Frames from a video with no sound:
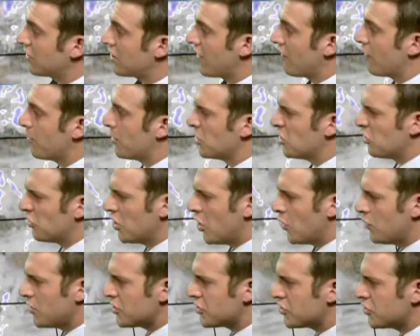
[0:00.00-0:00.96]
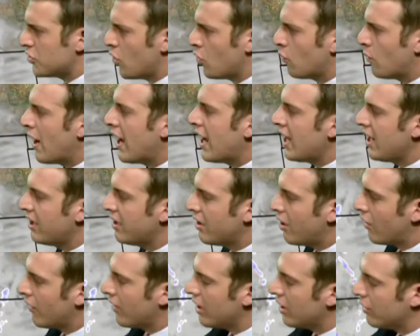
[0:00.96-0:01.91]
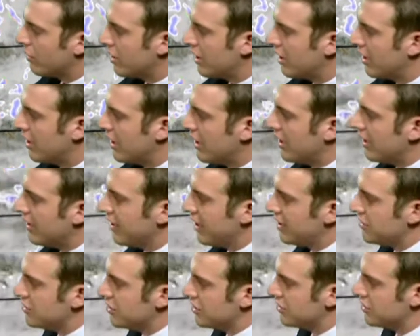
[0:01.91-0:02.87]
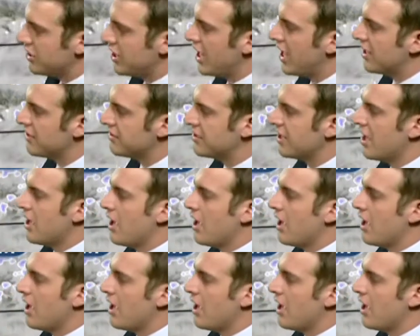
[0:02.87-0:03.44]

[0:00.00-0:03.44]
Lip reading: cover, but you'll notice no rain in our area, not just yet.